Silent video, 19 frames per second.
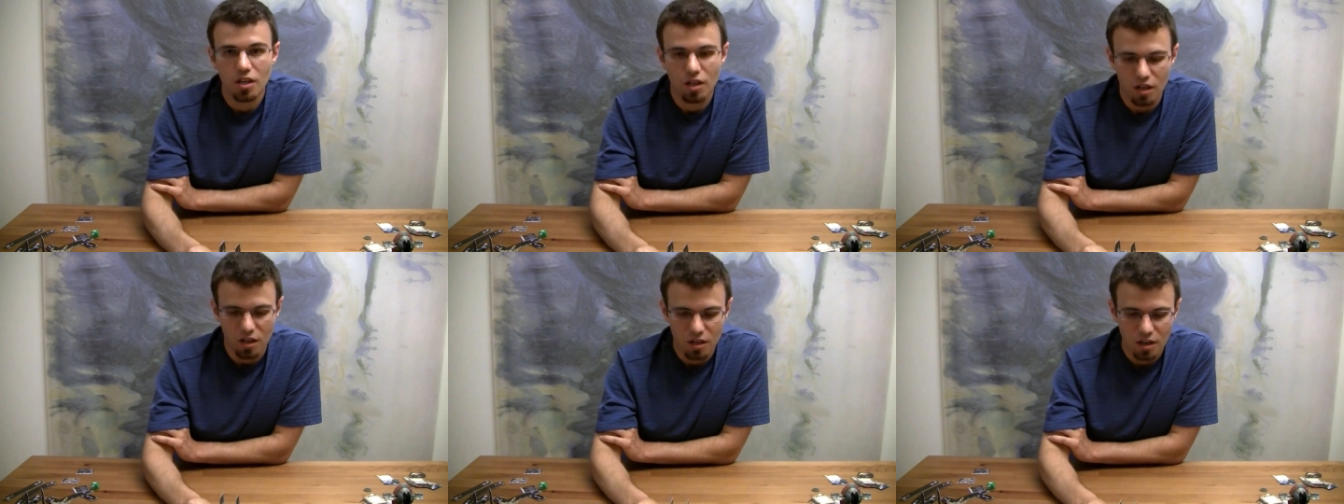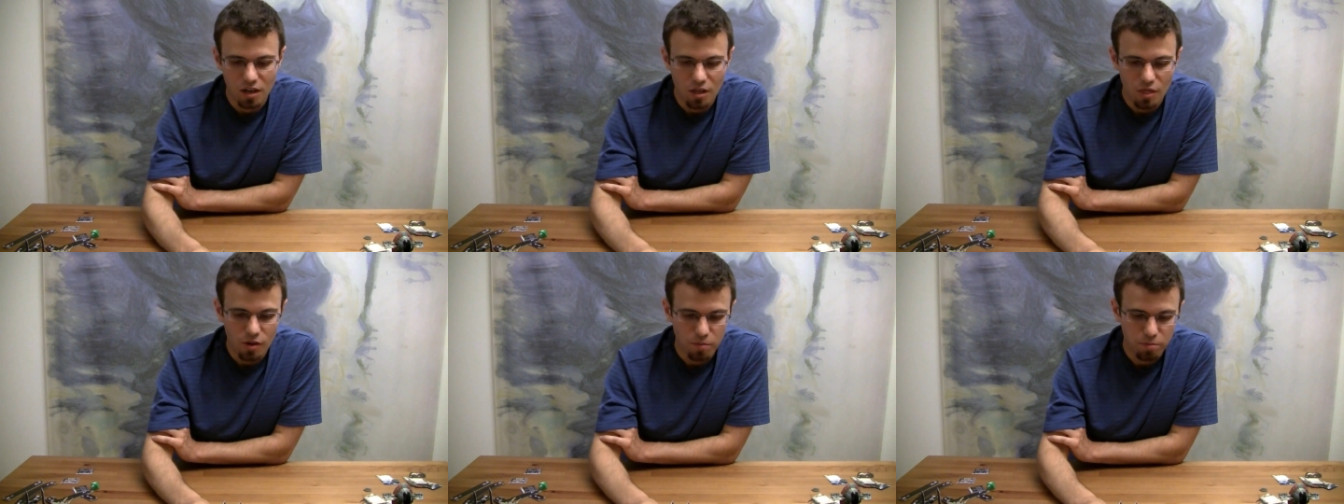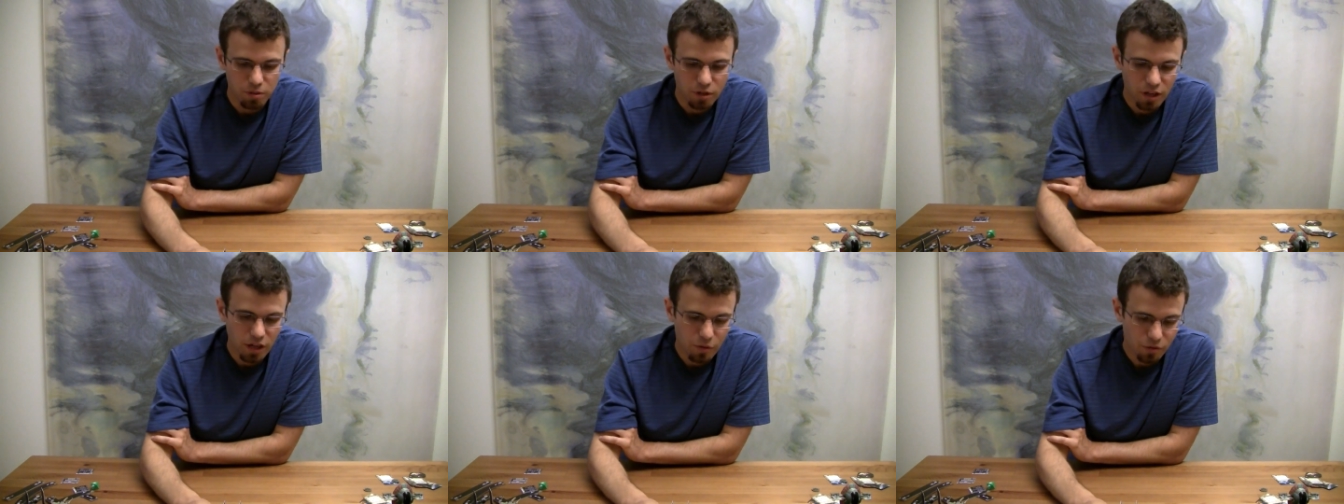They're
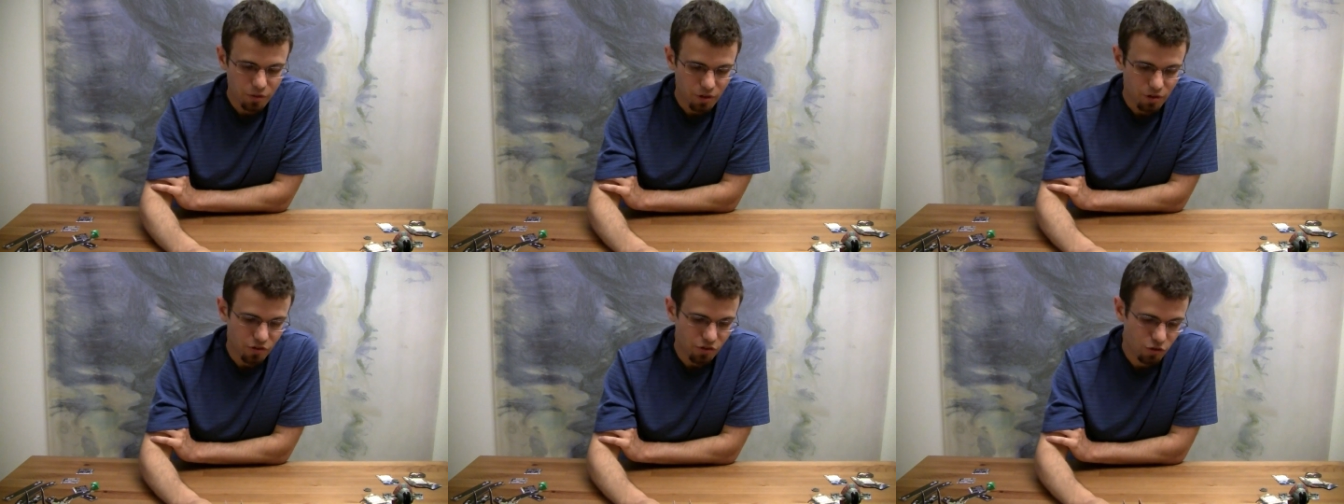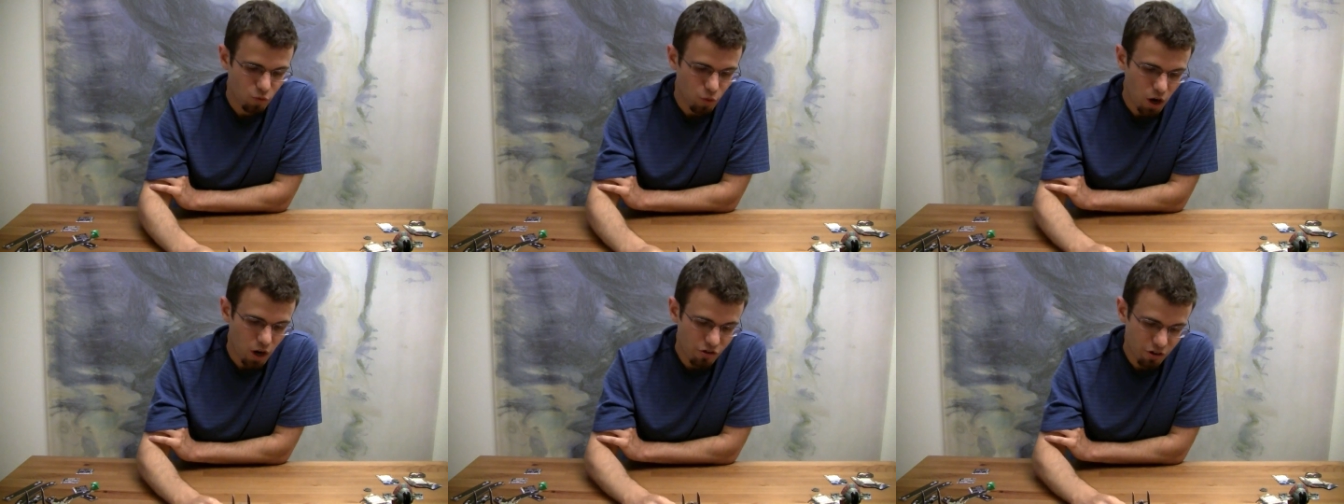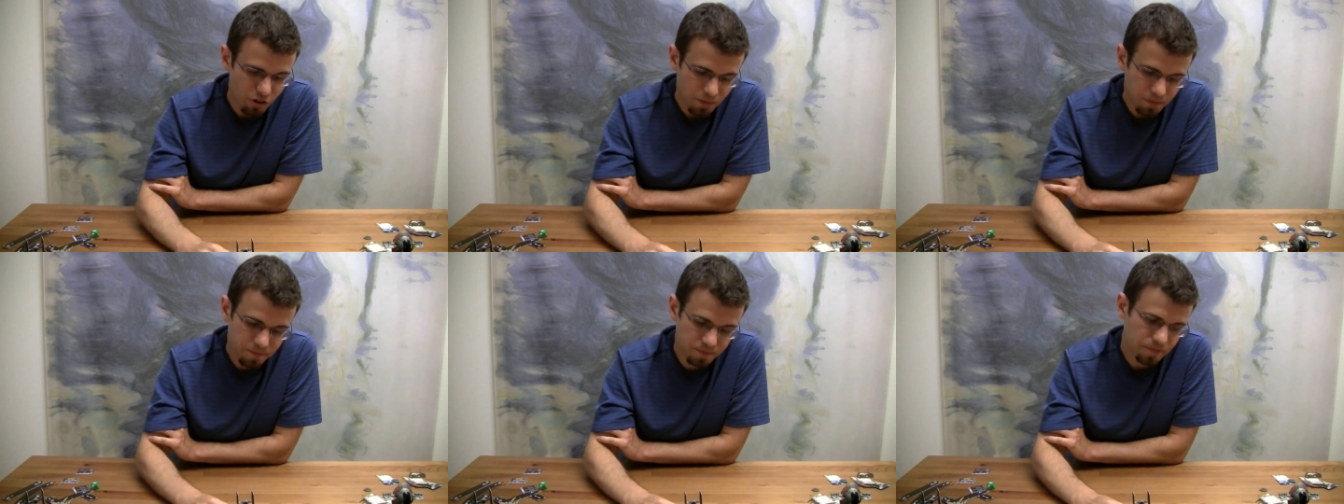playing with their
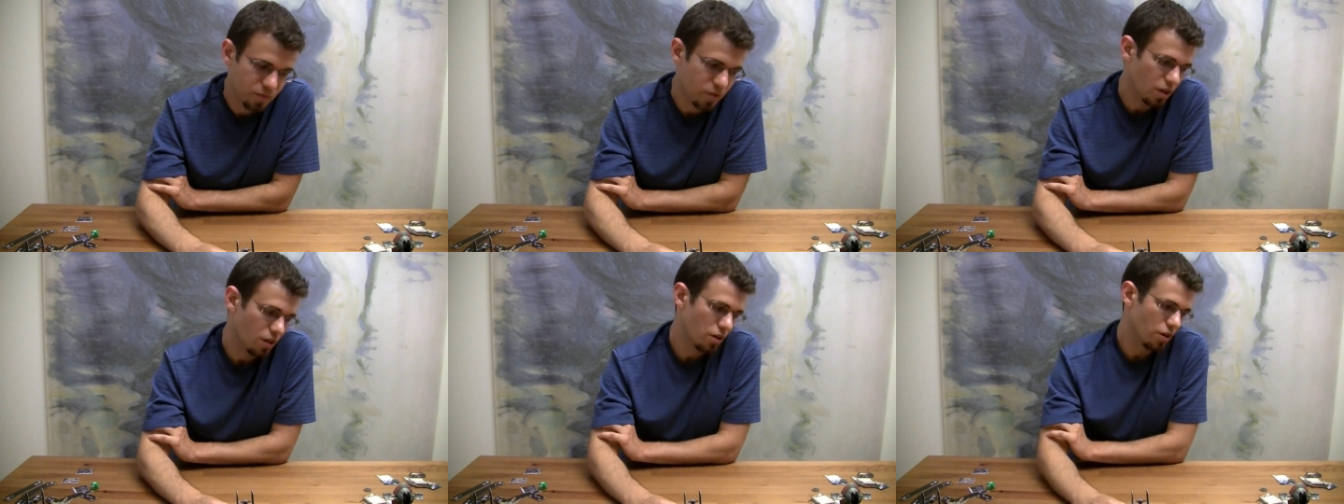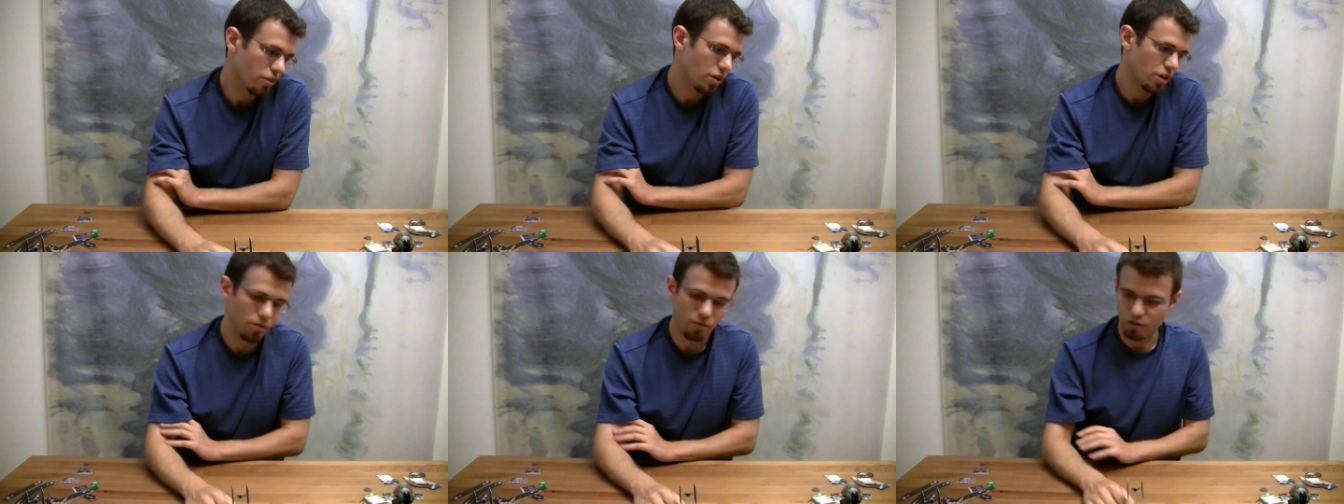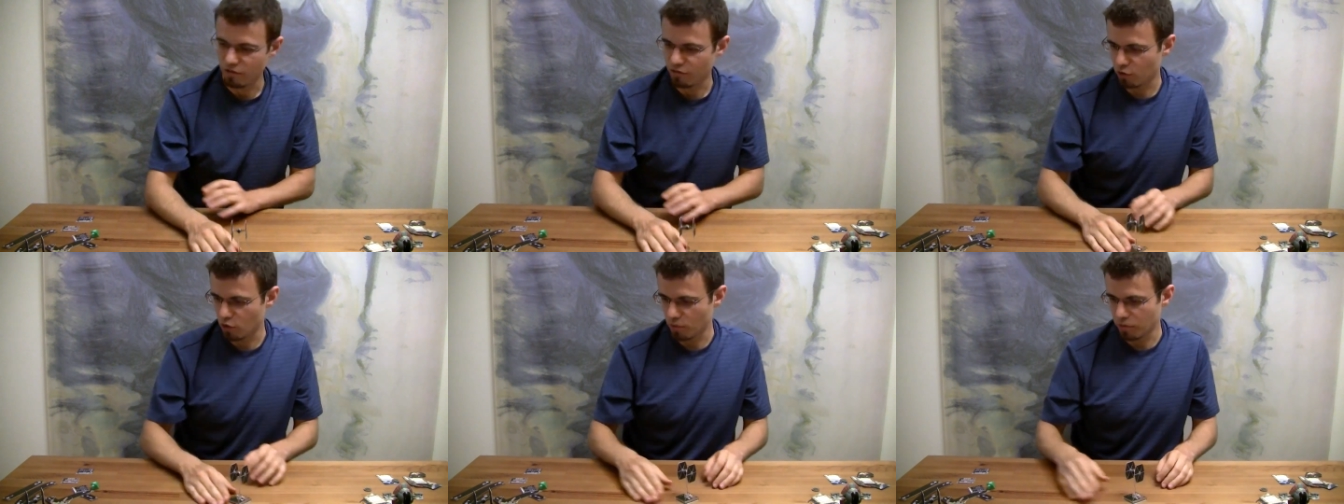squadron.
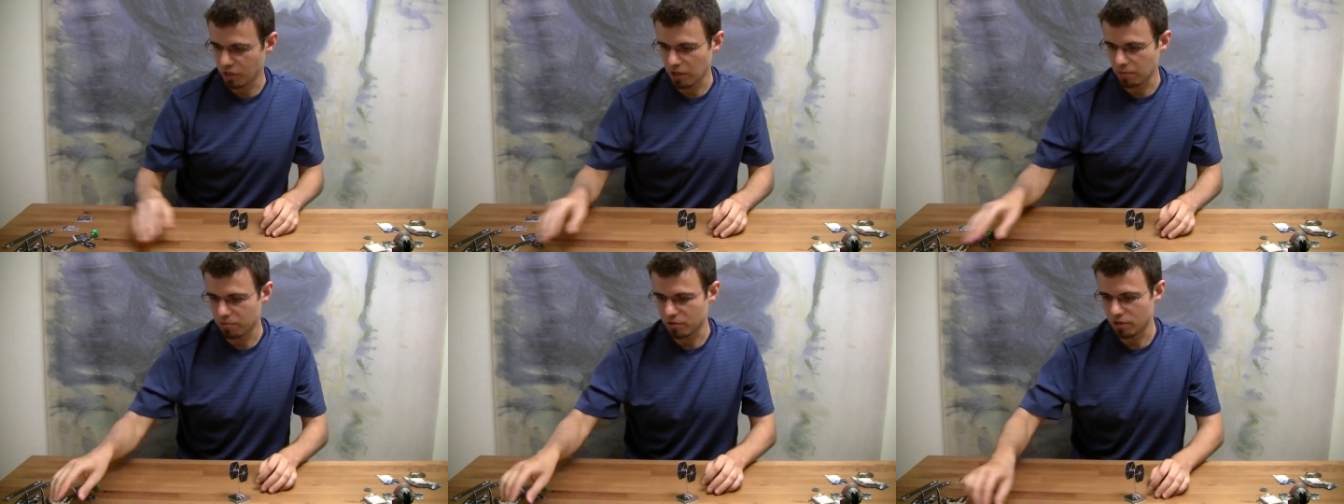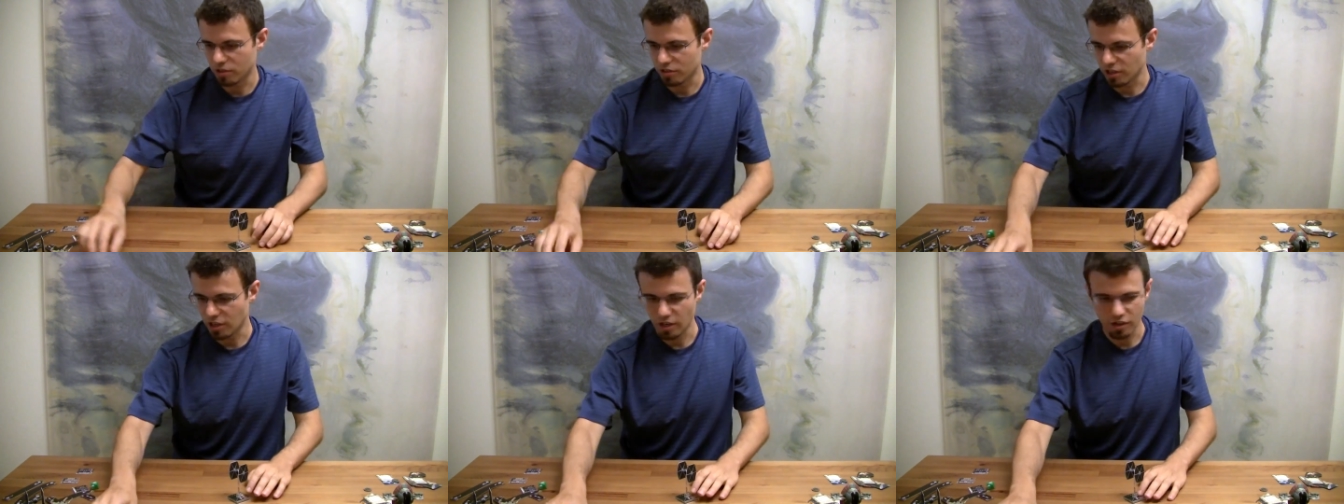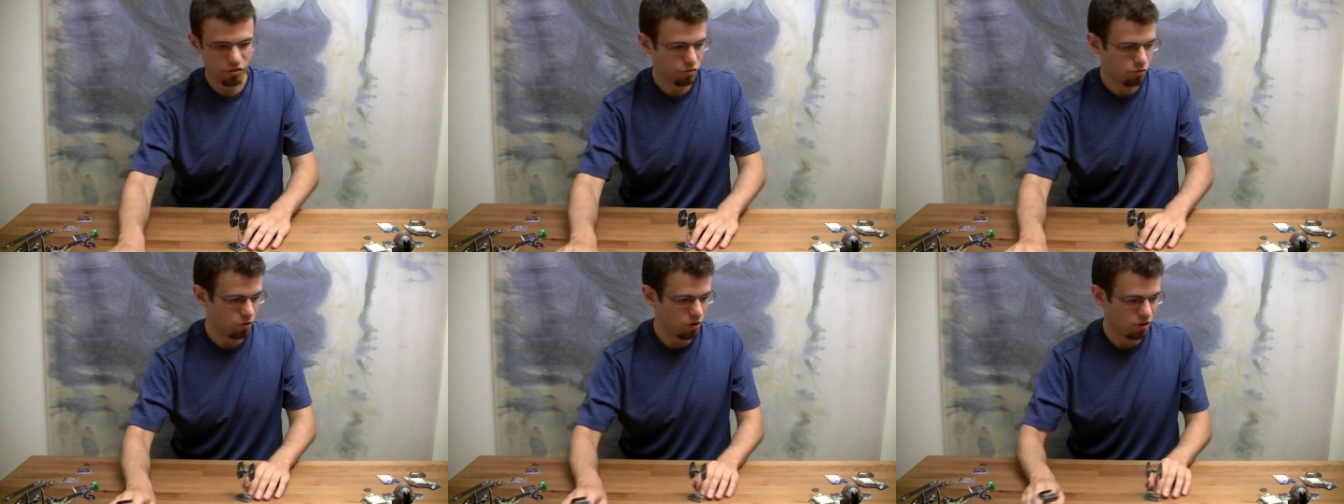They're forming up their TIE
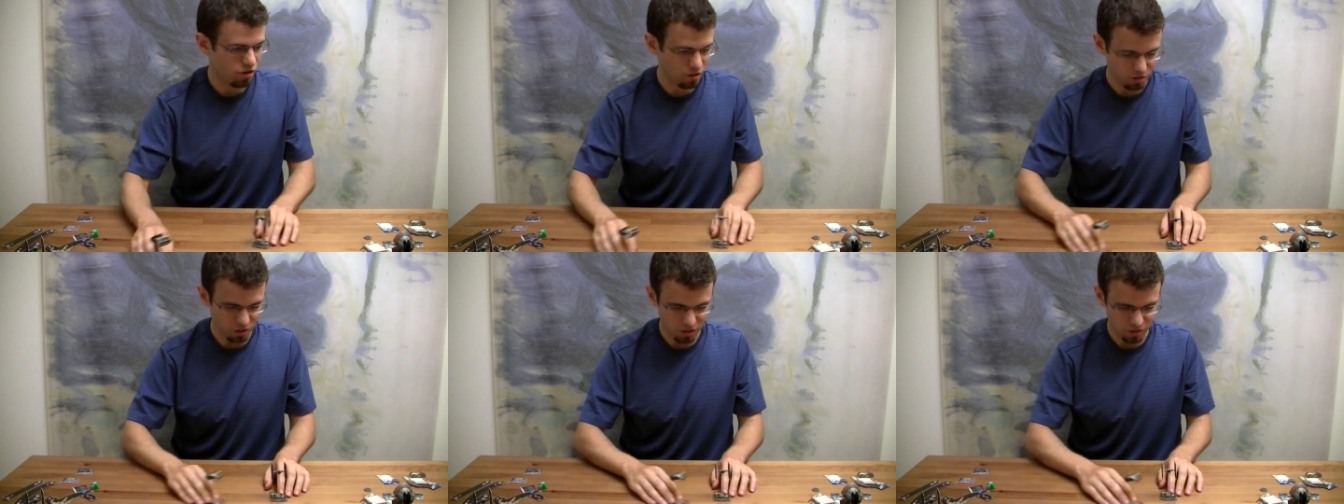squadron.